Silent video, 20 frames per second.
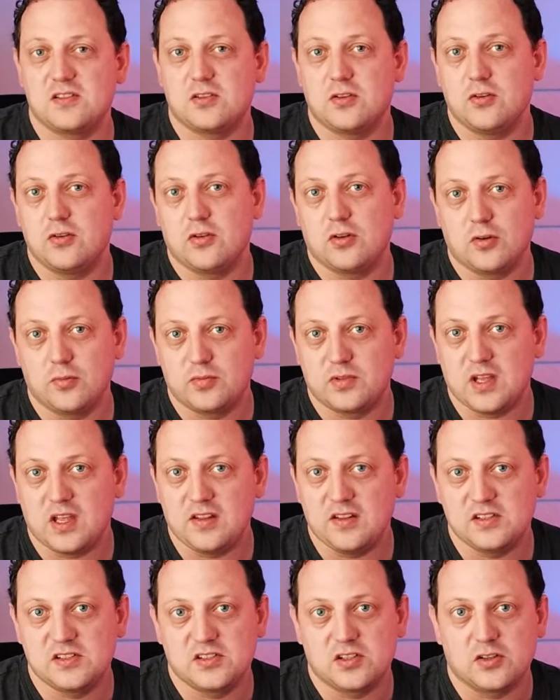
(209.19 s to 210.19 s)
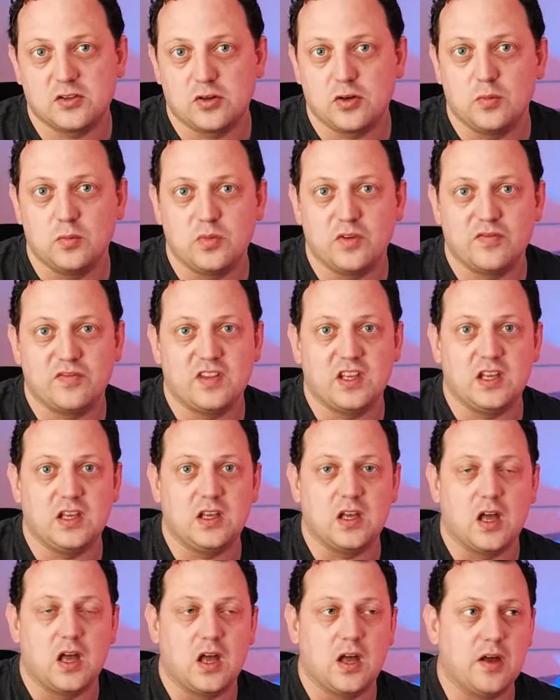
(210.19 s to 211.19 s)
Google update that's to come with
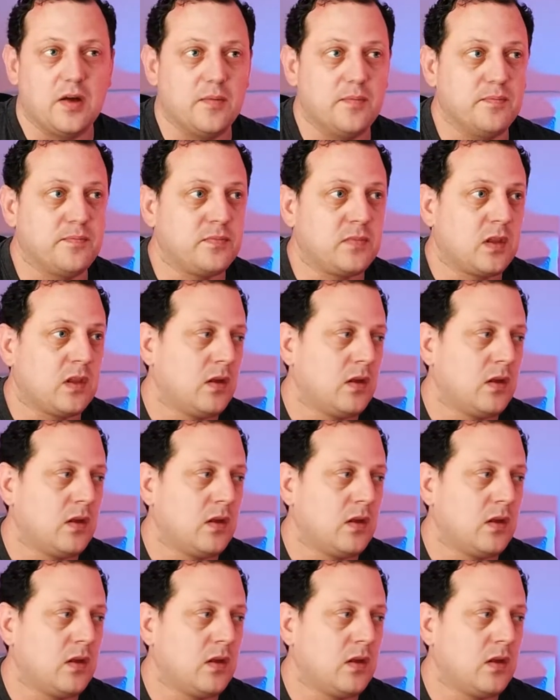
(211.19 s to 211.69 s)
the, can't